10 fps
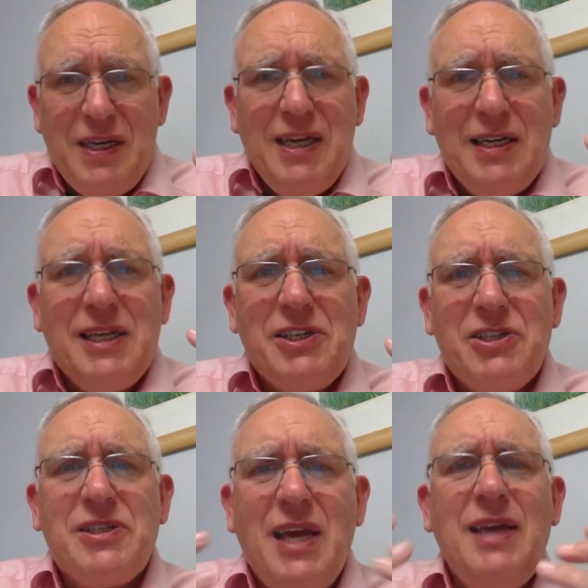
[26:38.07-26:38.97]
had
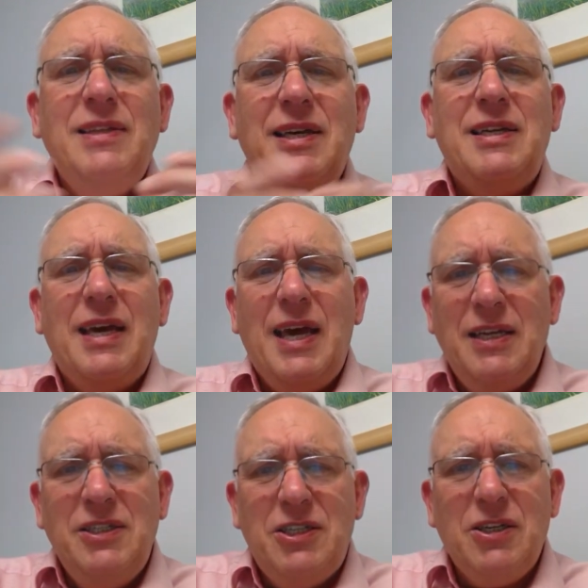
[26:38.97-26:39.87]
ascended
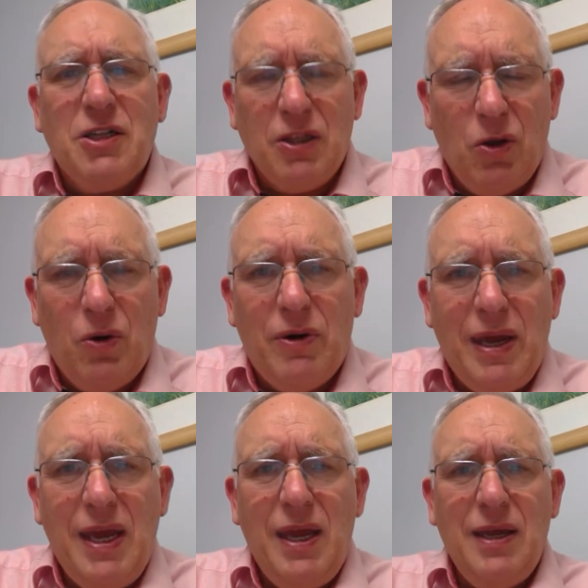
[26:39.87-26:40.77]
into glory,